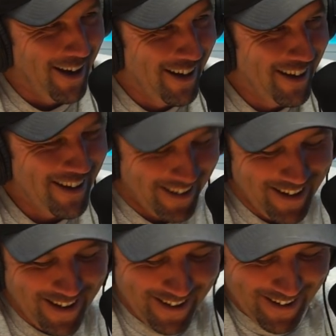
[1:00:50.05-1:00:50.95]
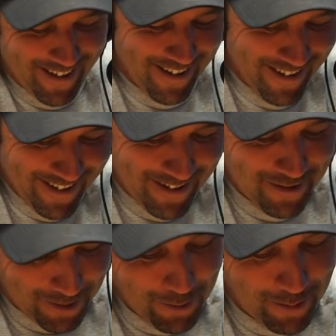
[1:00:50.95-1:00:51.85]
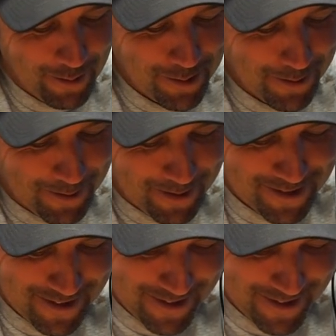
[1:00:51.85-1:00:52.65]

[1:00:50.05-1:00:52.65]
Did you? Yeah. What did you say? I told him how tall I was.